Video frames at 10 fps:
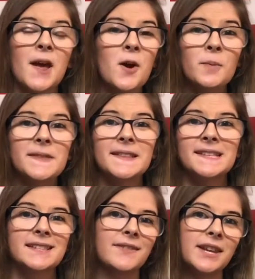I hope that
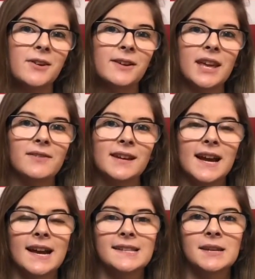this video gave you
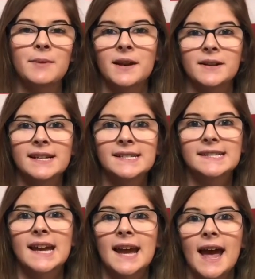guys a better
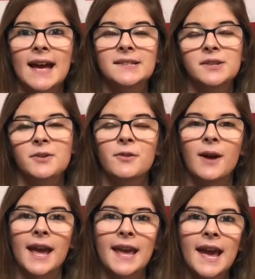insight as to who
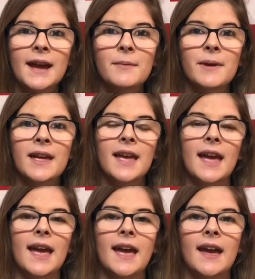I am
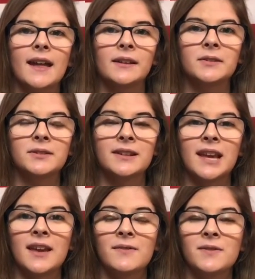and
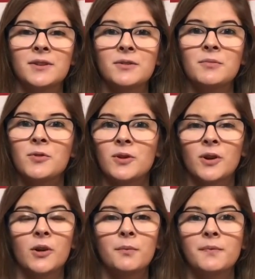gave you more
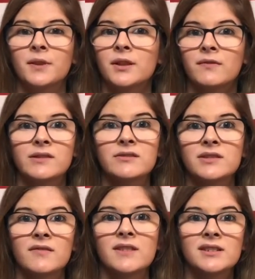hope for the
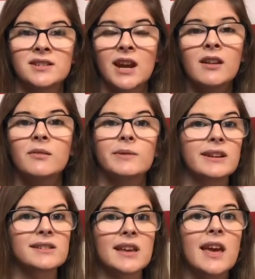future of this channel
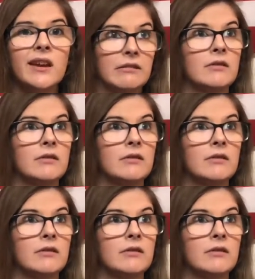because hey,